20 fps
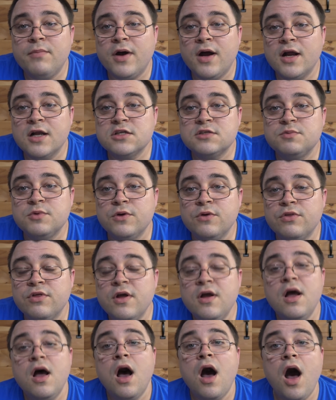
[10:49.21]
box booth,
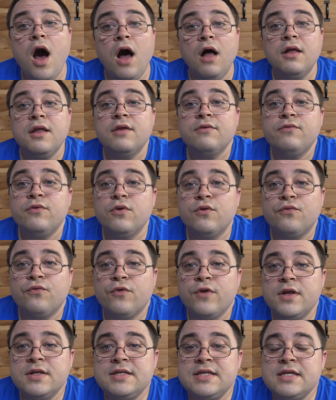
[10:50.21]
I'll give you a
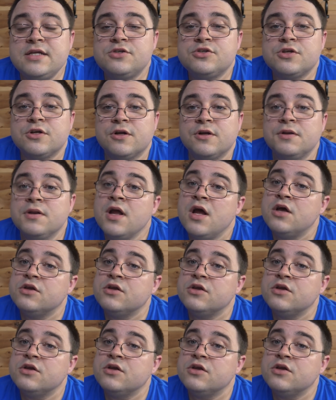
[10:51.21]
free t-shirt.